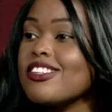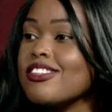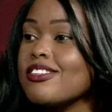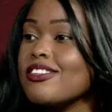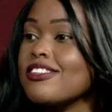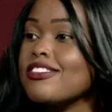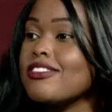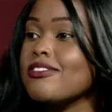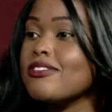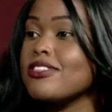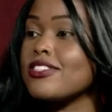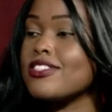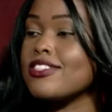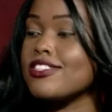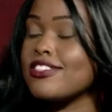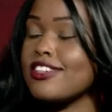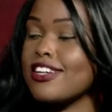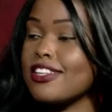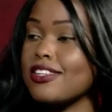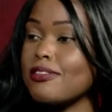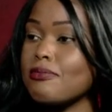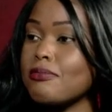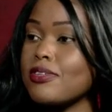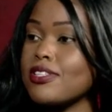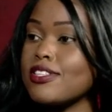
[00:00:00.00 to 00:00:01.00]
run the
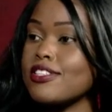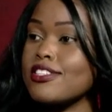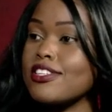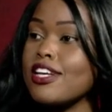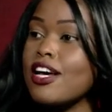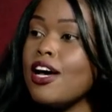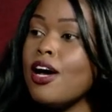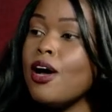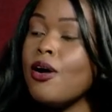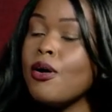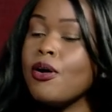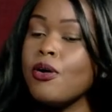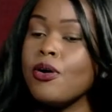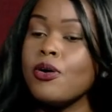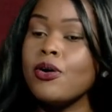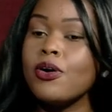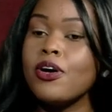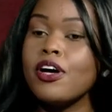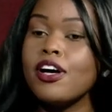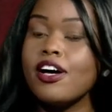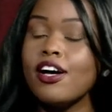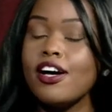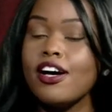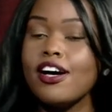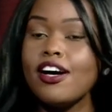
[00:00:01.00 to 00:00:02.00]
run the, the business. Yeah, the
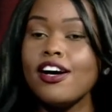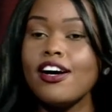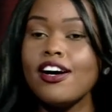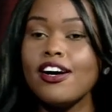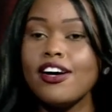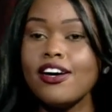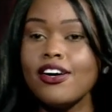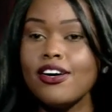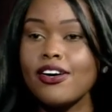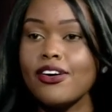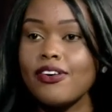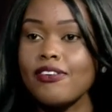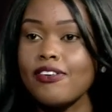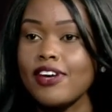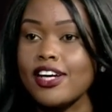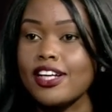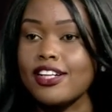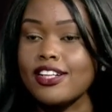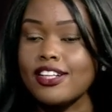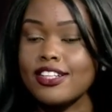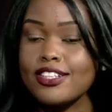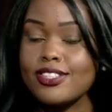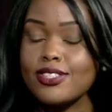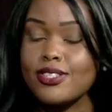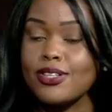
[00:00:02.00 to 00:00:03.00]
business in school. All
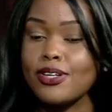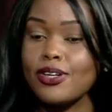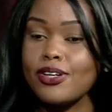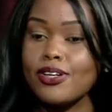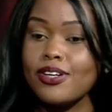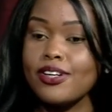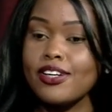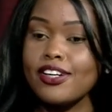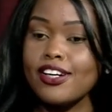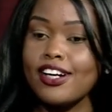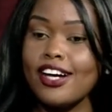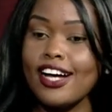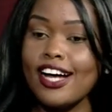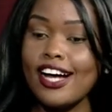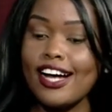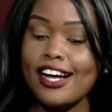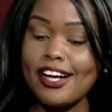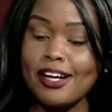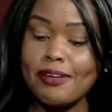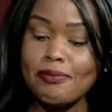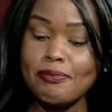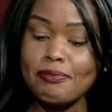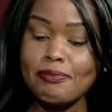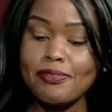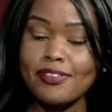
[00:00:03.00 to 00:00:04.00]
right. So mm.
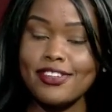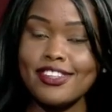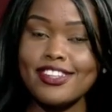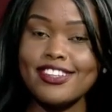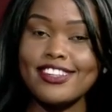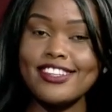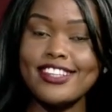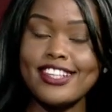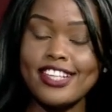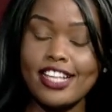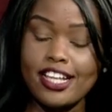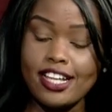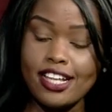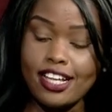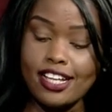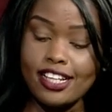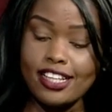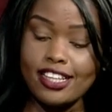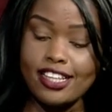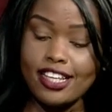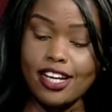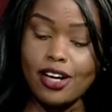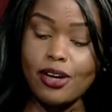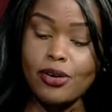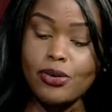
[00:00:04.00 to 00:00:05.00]
um,
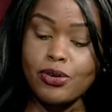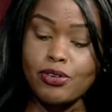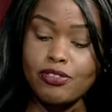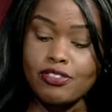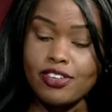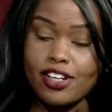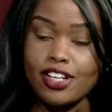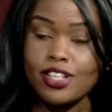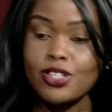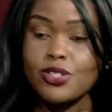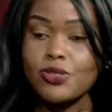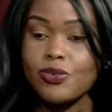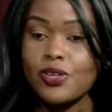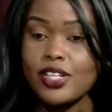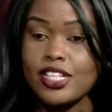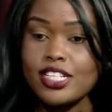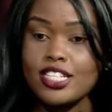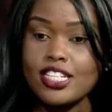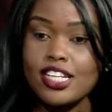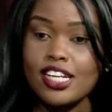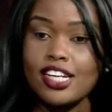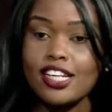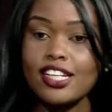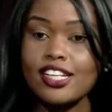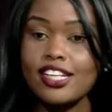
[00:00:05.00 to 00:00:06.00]
now you've
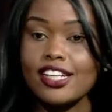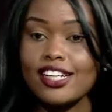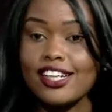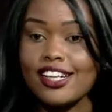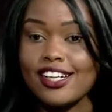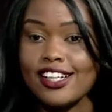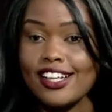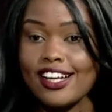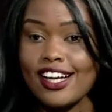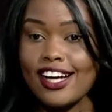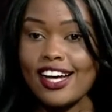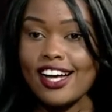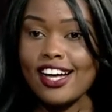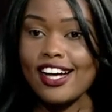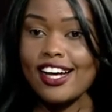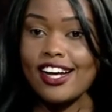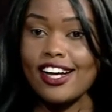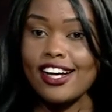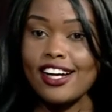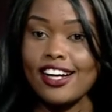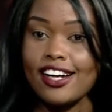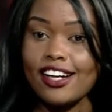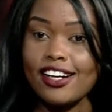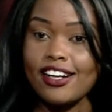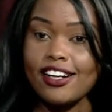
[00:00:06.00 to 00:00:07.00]
graduated,
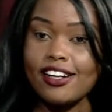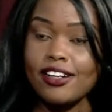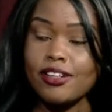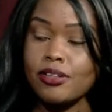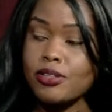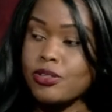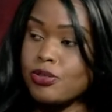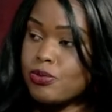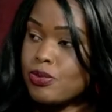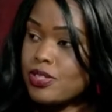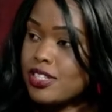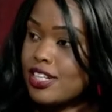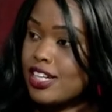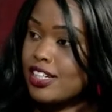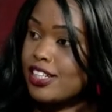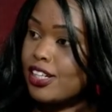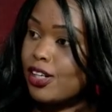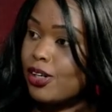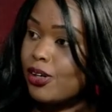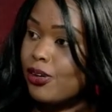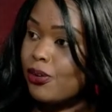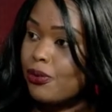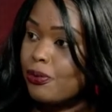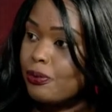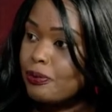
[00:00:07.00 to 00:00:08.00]
uh, you're
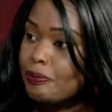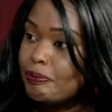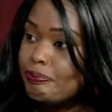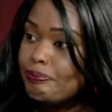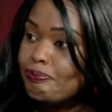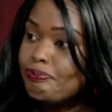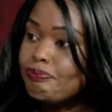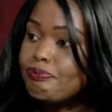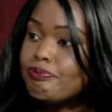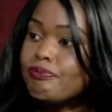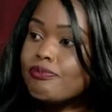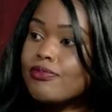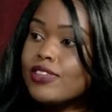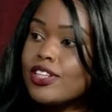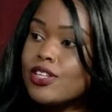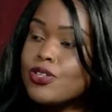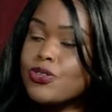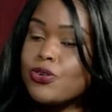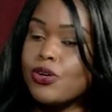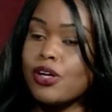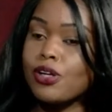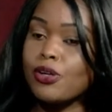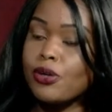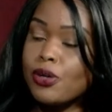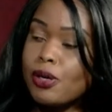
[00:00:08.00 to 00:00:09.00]
studying law. Yes.
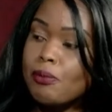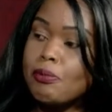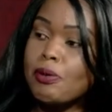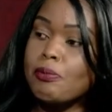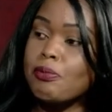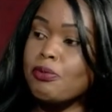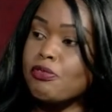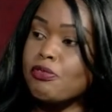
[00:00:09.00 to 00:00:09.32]
So you're a lawyer by